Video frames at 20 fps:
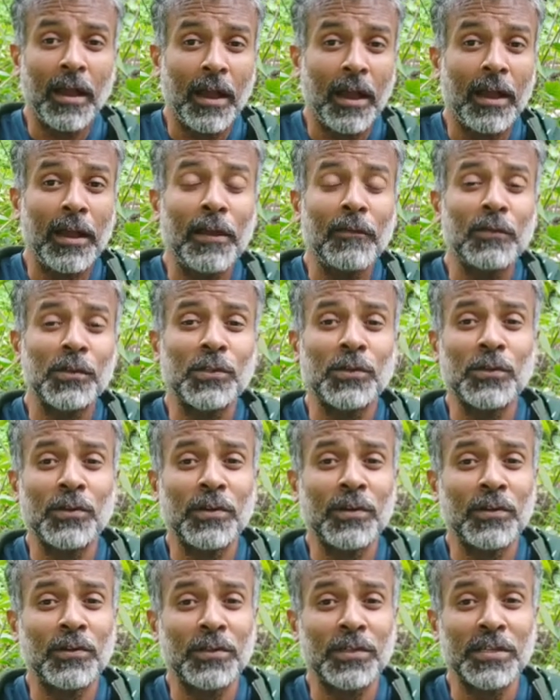I have a
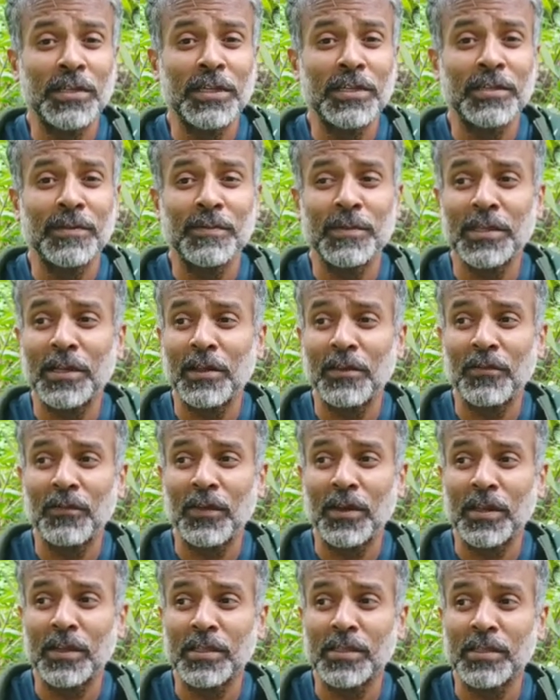student who sees himself
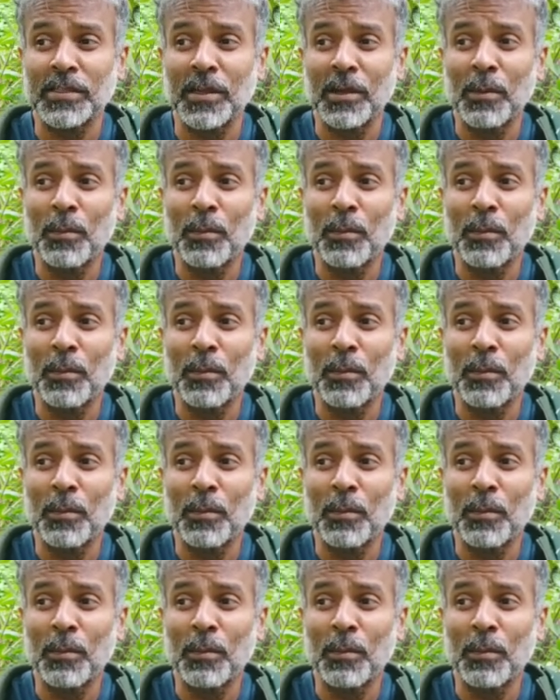as